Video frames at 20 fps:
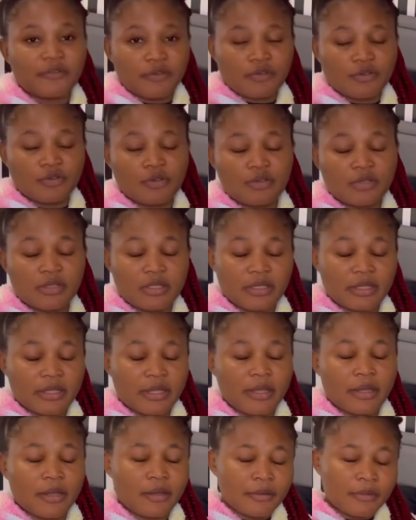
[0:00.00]
just gotten
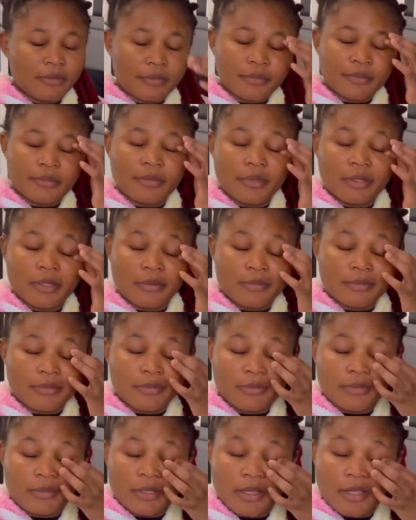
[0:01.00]

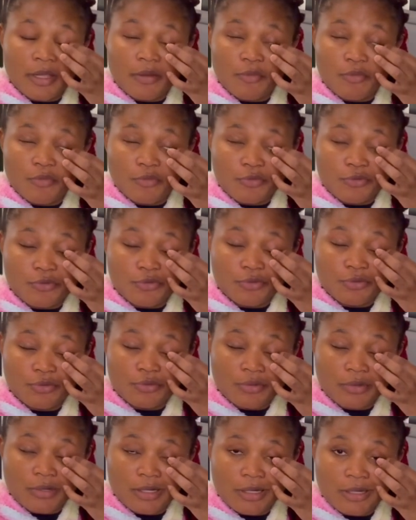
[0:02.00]
more.
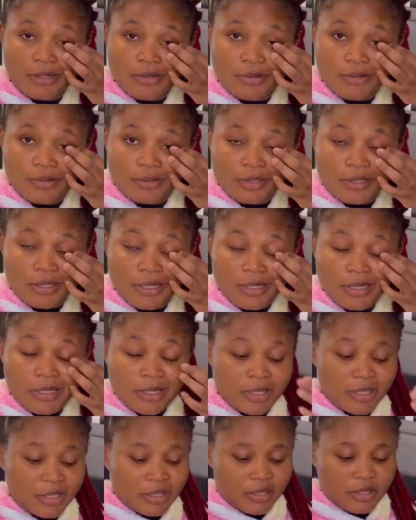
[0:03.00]
Oh god,
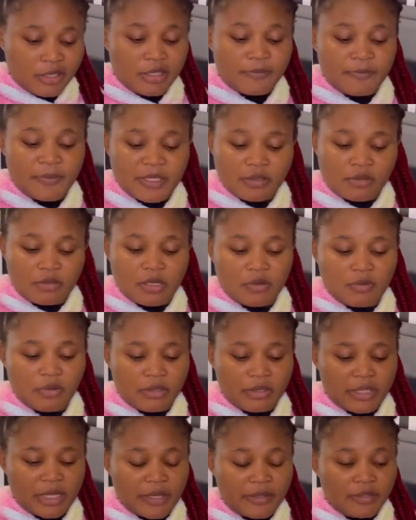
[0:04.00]
this particular
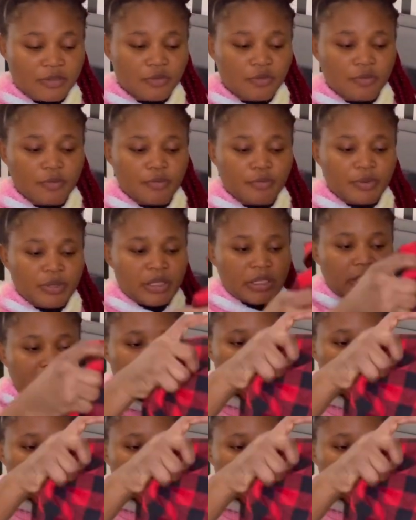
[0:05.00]
one they are so big.